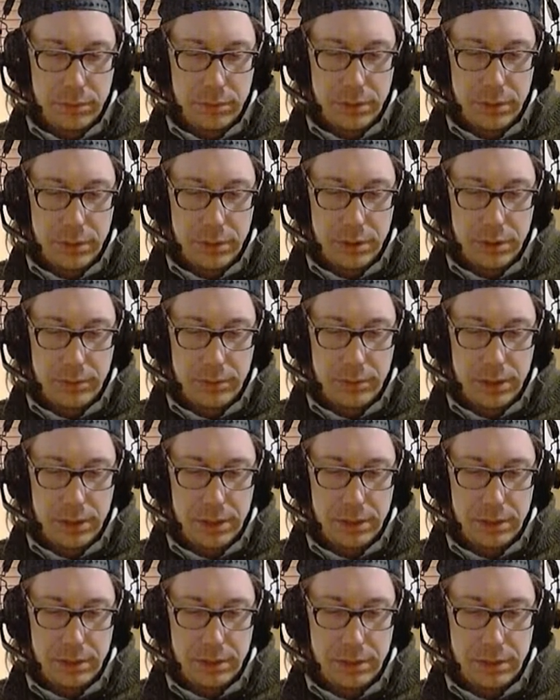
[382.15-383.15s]

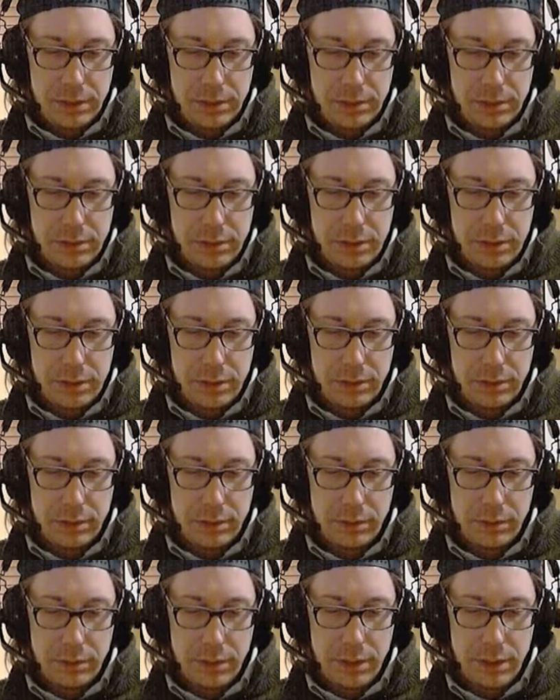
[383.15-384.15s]
economies and their stocks are
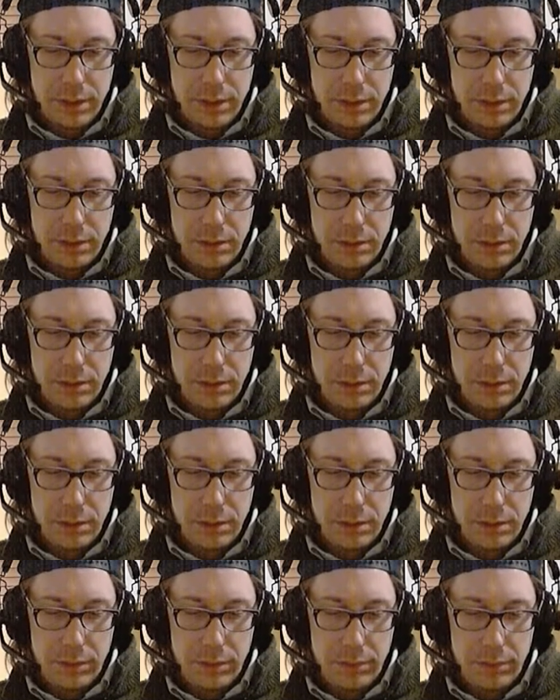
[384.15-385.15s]
going down, and
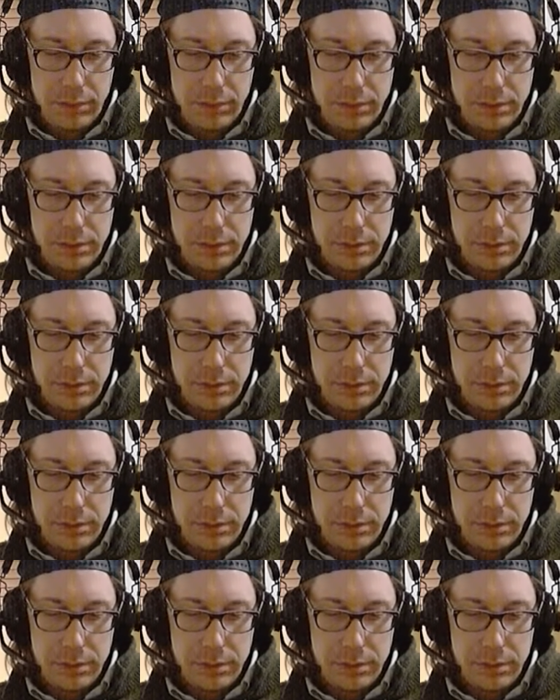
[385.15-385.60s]
everyone's,